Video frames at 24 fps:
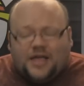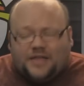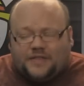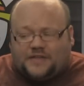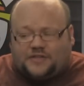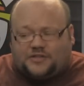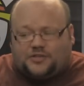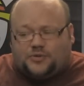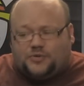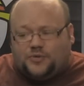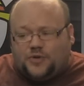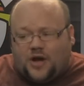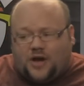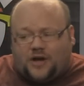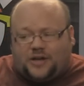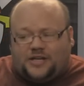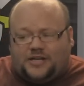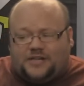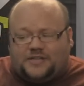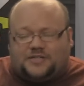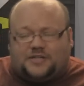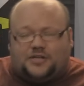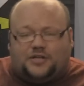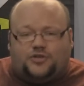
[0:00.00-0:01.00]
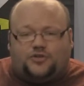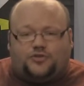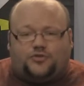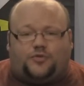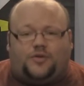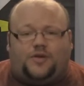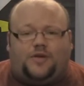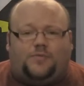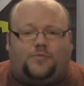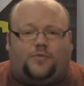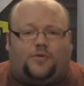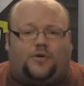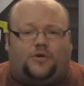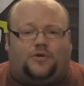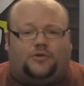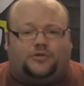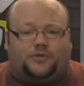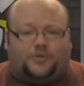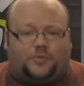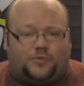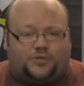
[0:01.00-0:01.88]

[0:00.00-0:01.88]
that Tsunade is in a dream world